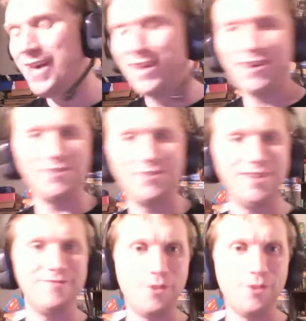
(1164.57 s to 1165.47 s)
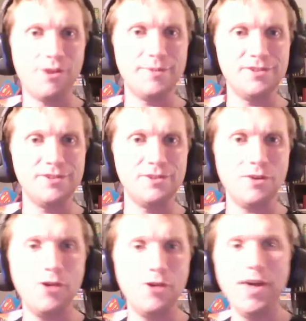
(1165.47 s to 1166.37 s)
Did 4 episodes in a row.
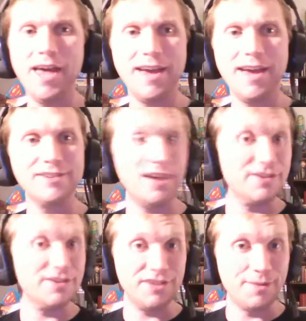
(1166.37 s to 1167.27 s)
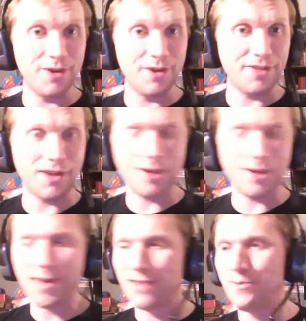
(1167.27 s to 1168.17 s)
Because honestly, the more I thought about it,
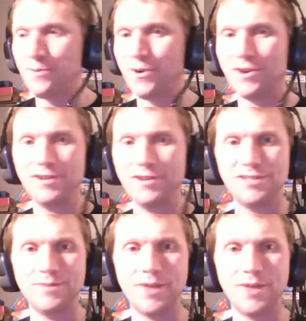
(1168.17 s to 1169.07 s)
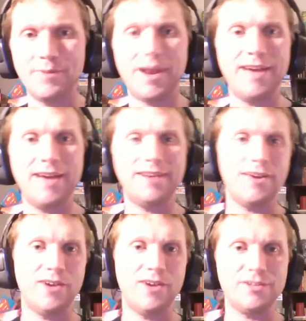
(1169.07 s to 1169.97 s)
the more it seemed like, but I
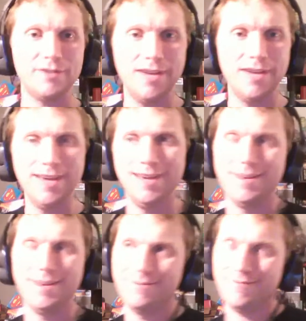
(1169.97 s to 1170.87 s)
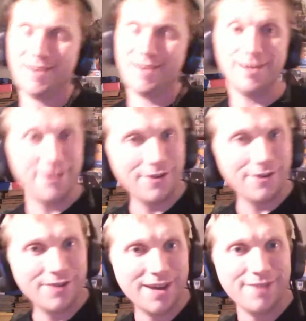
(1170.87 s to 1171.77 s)
digress.
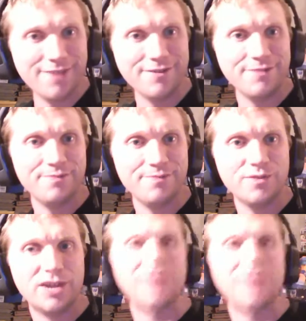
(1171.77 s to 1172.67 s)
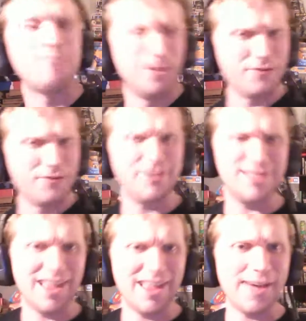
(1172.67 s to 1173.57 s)
It was kind of built for this
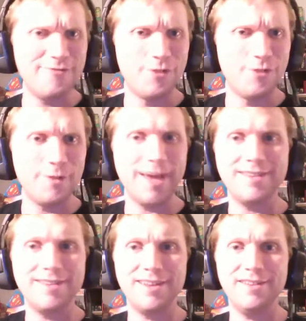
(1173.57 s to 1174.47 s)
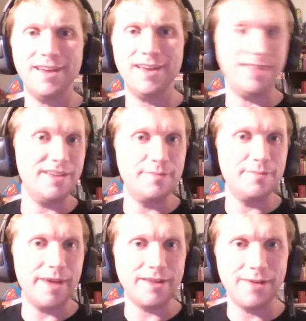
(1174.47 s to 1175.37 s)
live format, and I think it's better
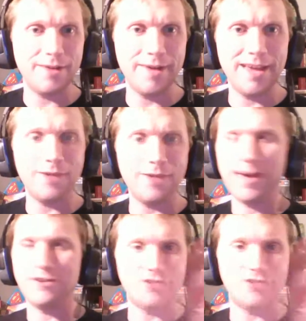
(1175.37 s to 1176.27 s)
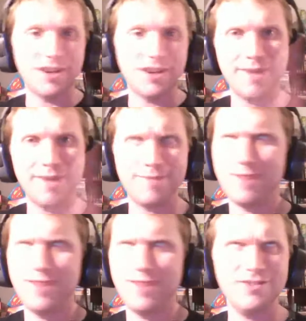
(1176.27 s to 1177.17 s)
that way anyway. I was trying to make my
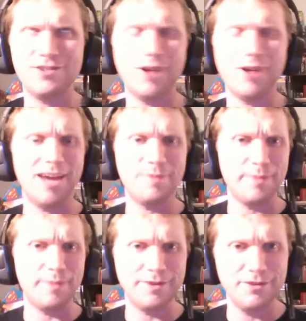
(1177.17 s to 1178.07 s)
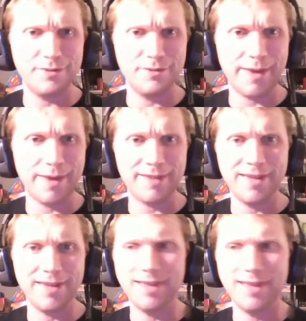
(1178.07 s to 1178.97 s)
videos so hyper produced back
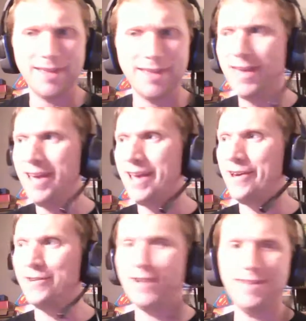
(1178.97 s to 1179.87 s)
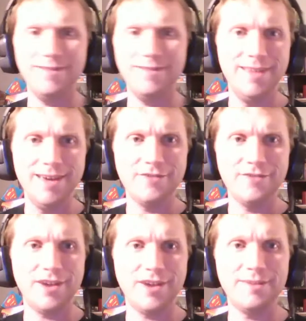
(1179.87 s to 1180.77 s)
then, and trying
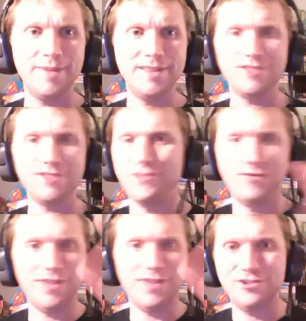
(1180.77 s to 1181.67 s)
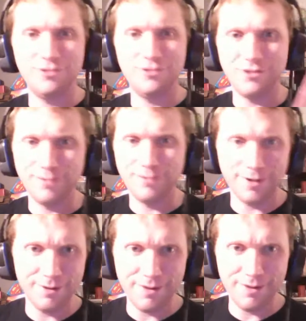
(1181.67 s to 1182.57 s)
to be this full-fledged YouTuber
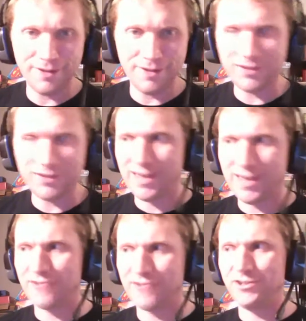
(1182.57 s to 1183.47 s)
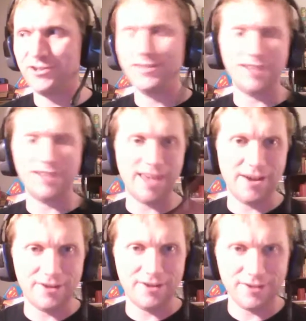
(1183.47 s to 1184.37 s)
with sketches and characters and
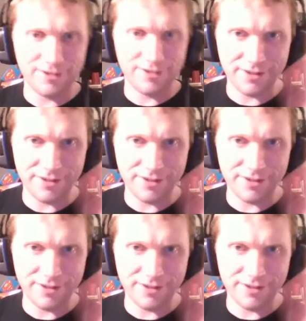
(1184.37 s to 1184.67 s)
all of that. It was a